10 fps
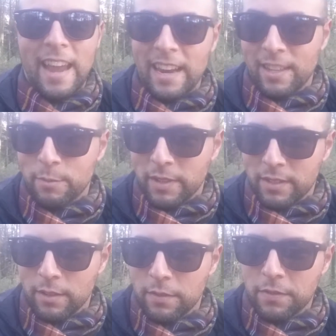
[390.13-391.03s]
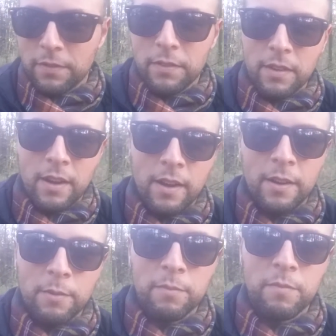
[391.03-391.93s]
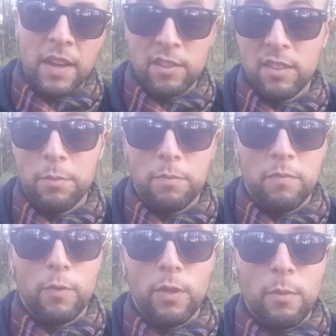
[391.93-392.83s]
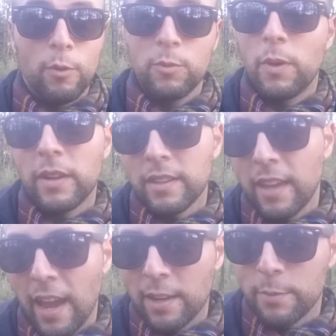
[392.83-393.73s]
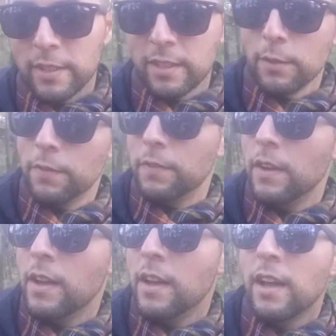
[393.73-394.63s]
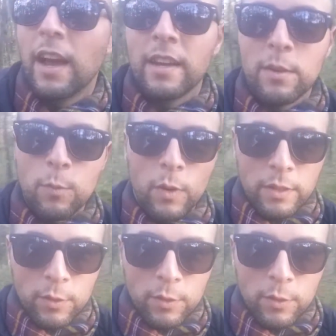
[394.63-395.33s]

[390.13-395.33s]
hated myself. Actually, for the most part, I hated myself. I didn't